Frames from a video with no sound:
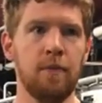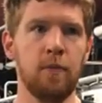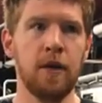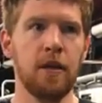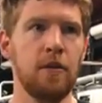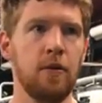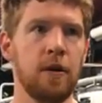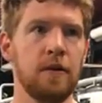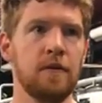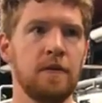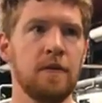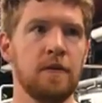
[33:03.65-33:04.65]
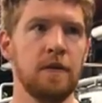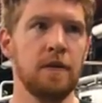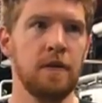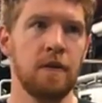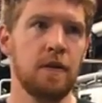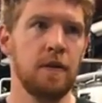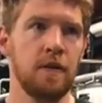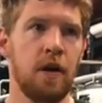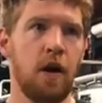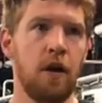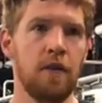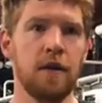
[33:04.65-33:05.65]
We can do it
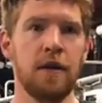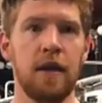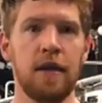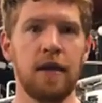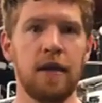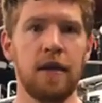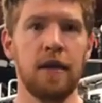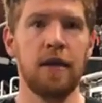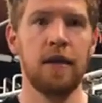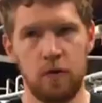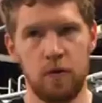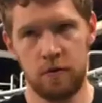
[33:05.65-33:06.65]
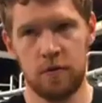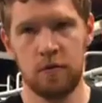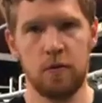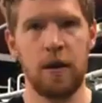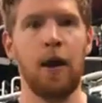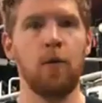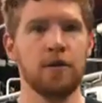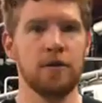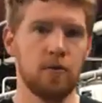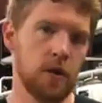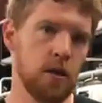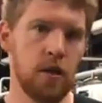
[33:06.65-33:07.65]
on the days that we're closed or hours
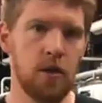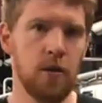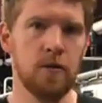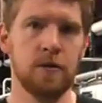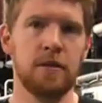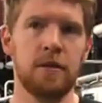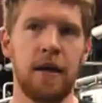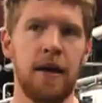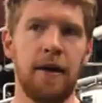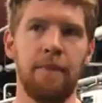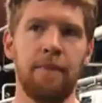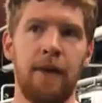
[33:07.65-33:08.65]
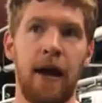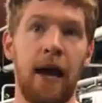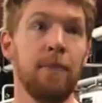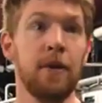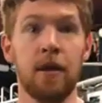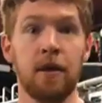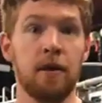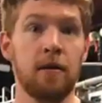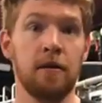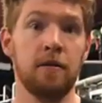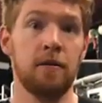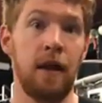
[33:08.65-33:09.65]
that we're closed. I'm here
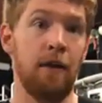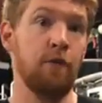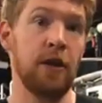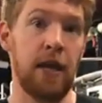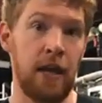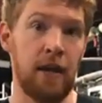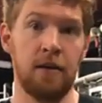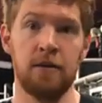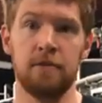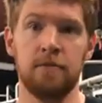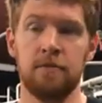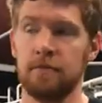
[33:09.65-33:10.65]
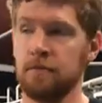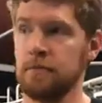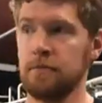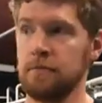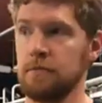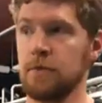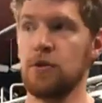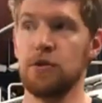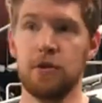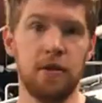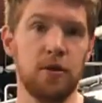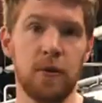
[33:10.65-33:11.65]
every day,
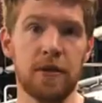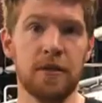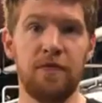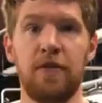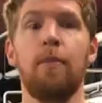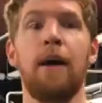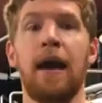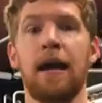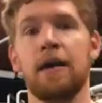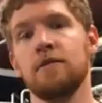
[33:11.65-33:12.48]
usually doing stuff in the back.